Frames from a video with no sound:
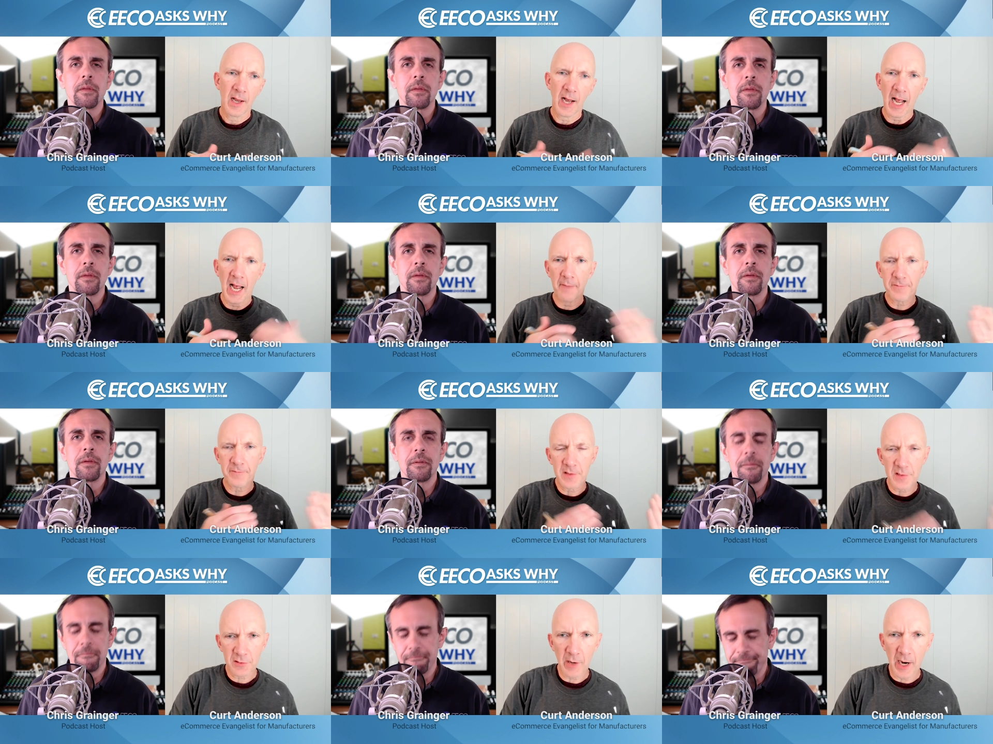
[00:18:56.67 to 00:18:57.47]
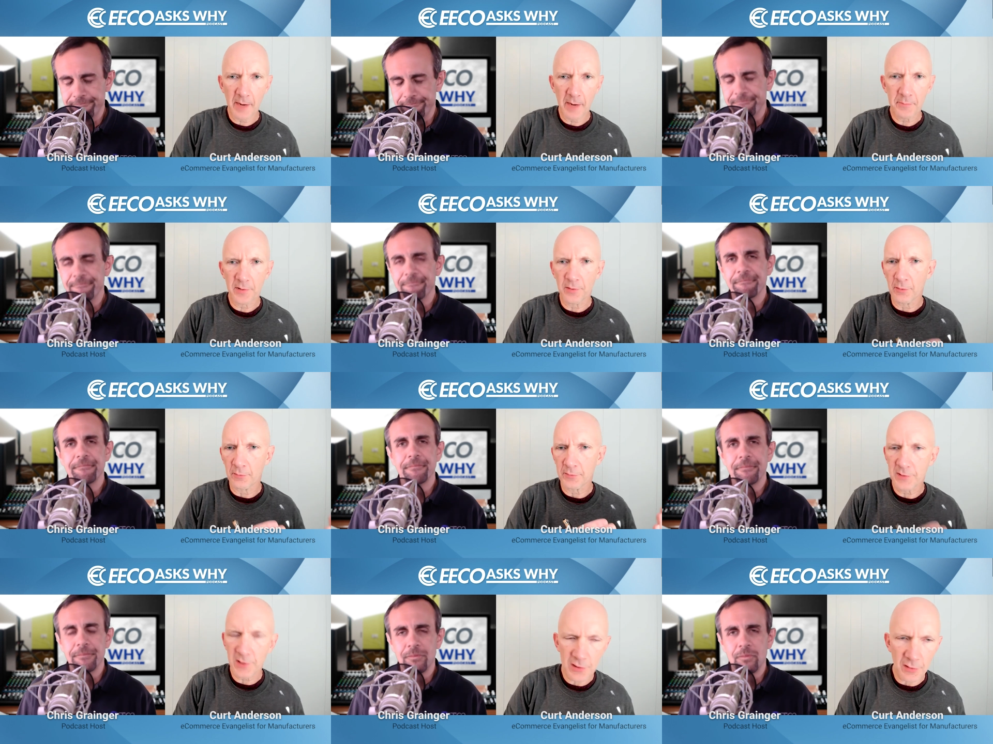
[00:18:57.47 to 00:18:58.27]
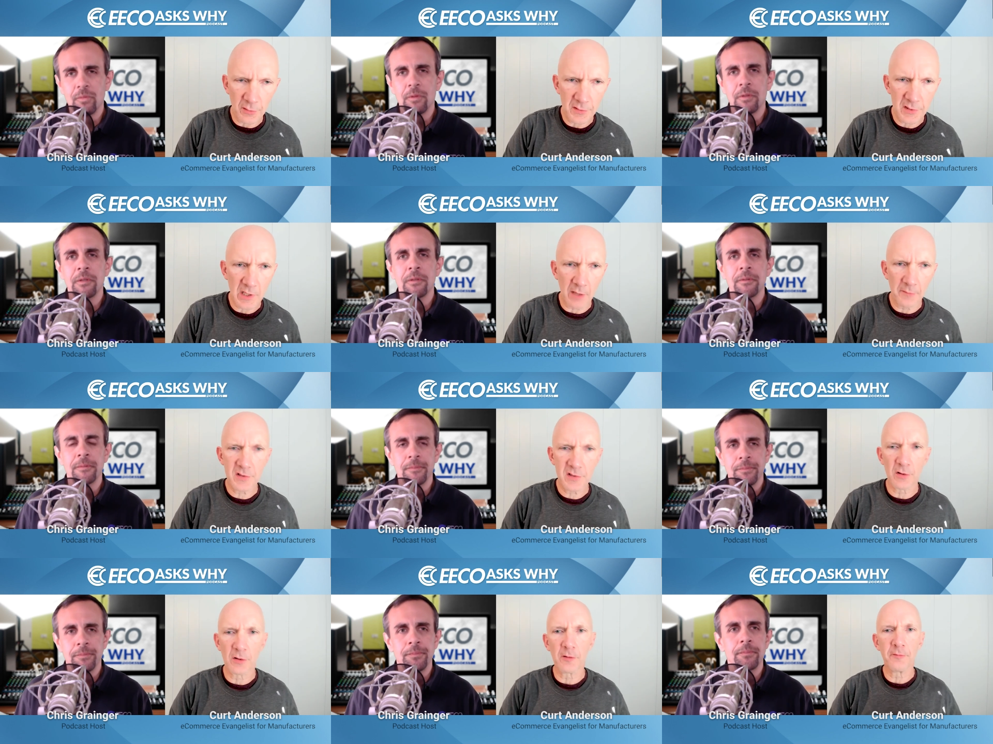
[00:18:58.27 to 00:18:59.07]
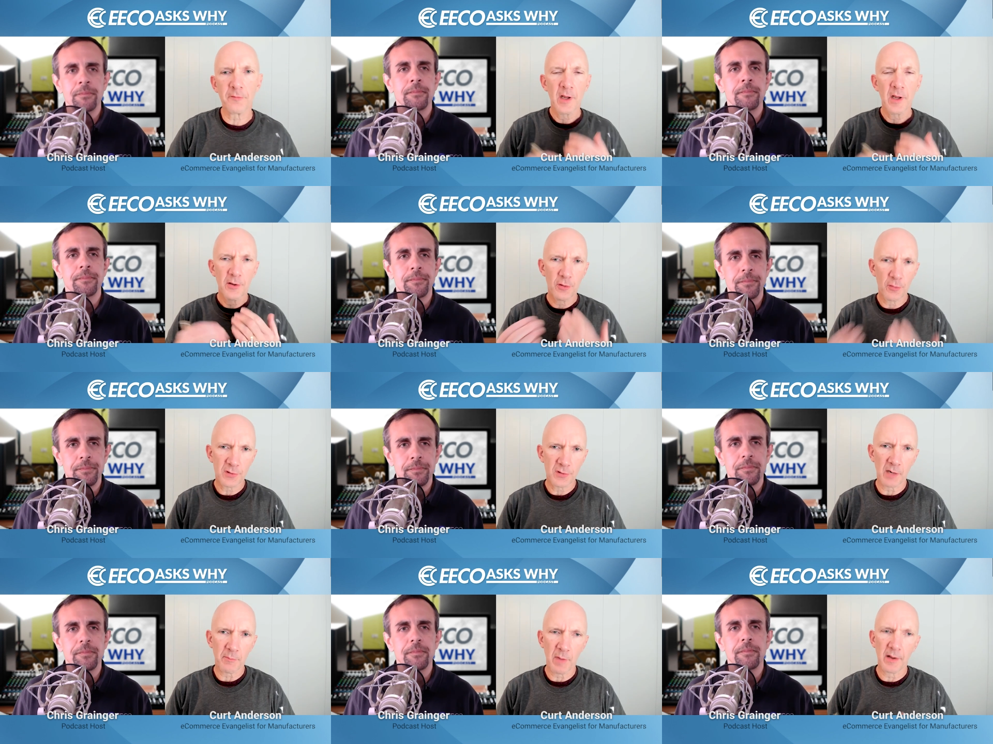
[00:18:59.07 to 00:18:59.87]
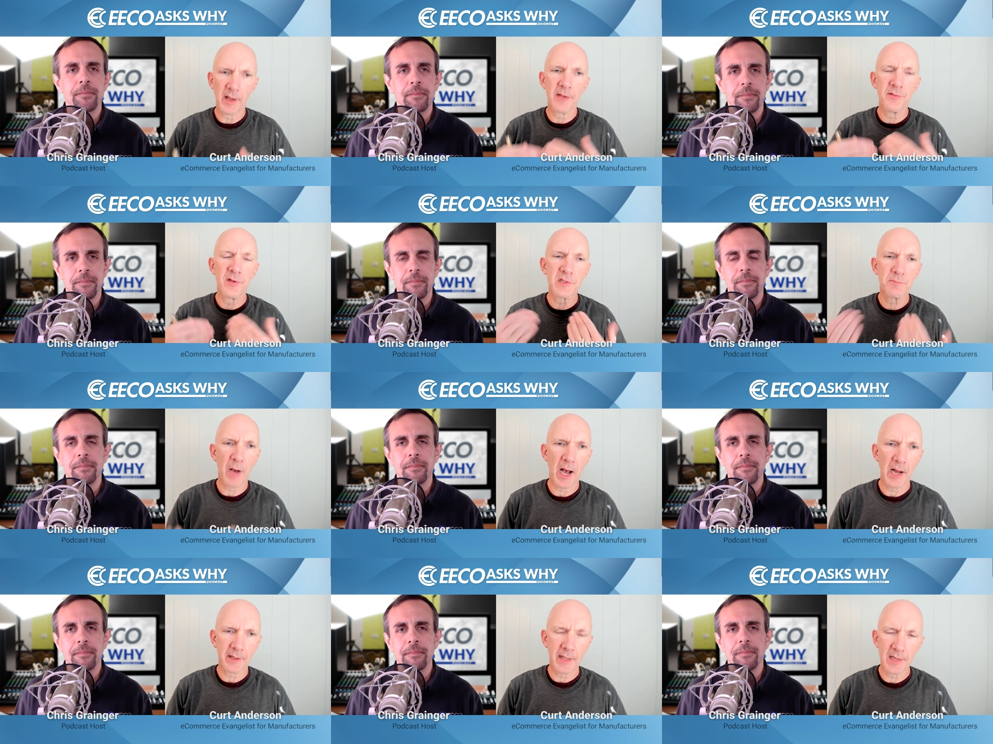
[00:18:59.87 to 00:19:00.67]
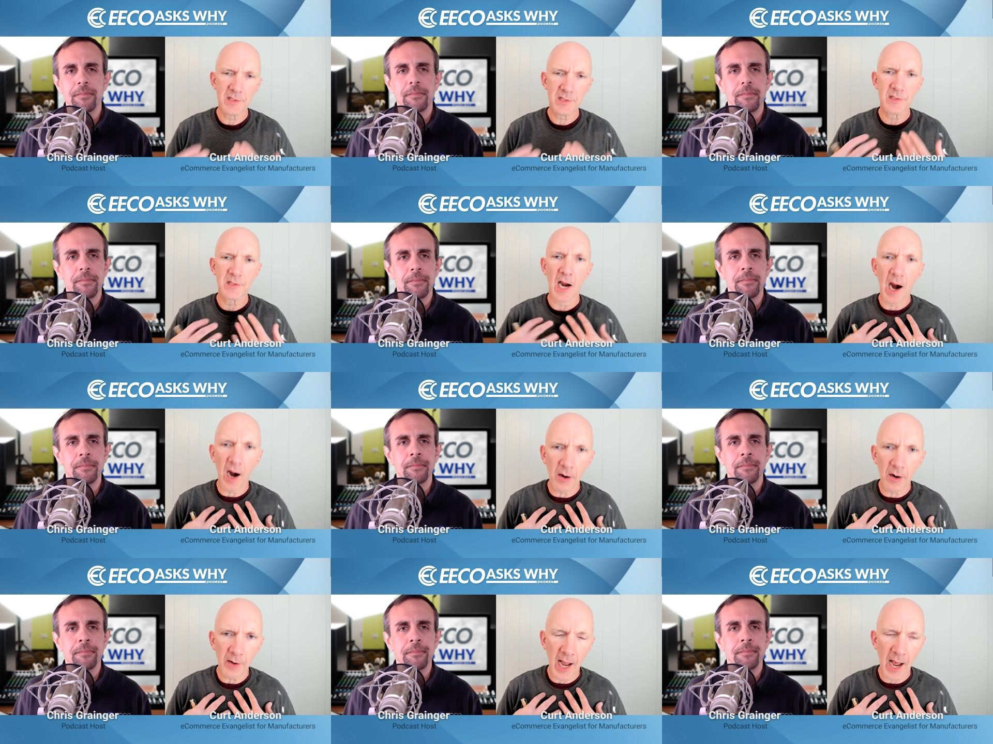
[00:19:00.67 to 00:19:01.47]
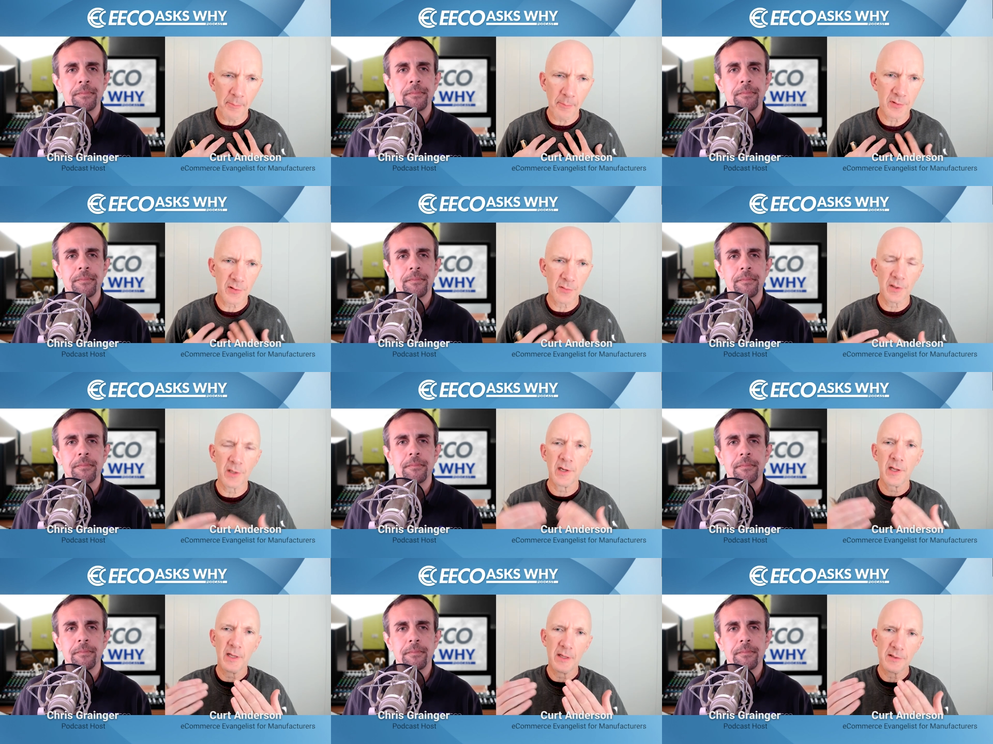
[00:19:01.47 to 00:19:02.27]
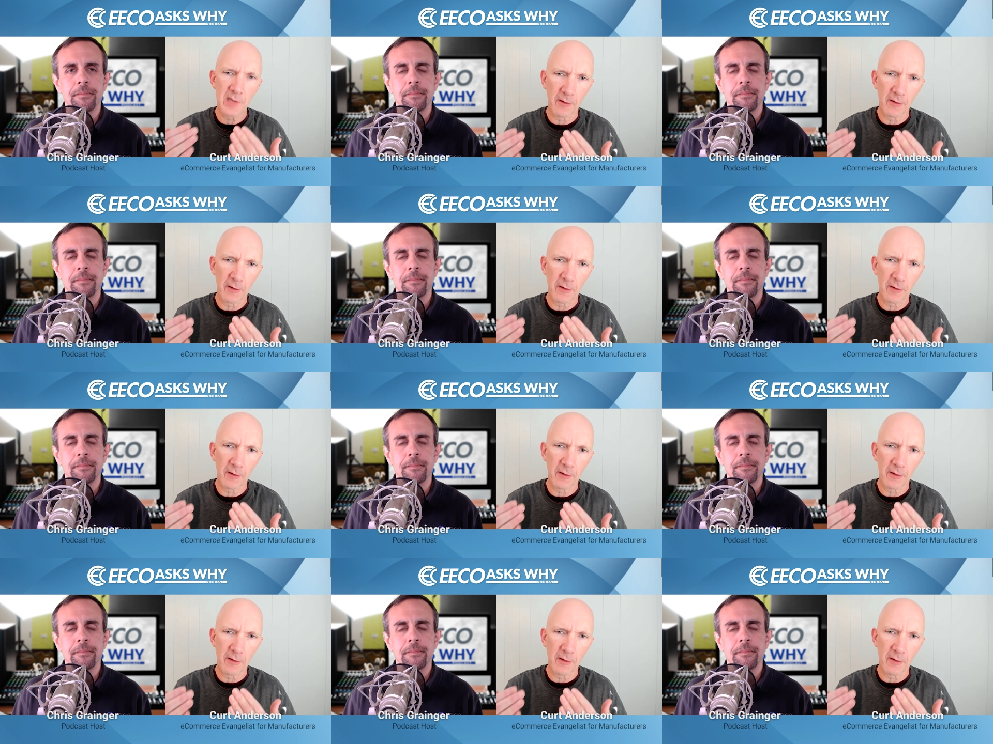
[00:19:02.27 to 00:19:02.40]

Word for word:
Speaker 1: I've described, you know, digital self-serve. You're talking about, hey, this podcast is our opportunity. It's